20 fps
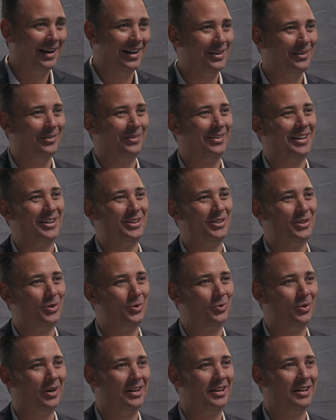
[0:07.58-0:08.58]
don't want to do
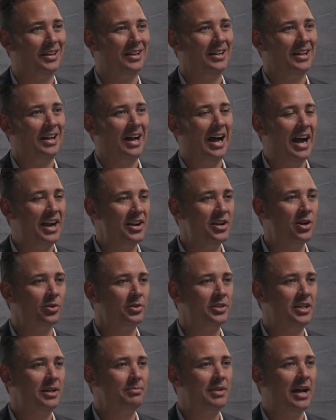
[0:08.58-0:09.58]
what I know
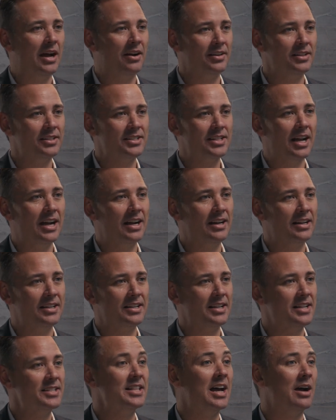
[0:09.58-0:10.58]
deep down inside
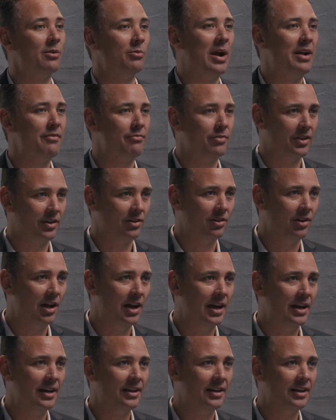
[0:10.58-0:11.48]
is not right for the client.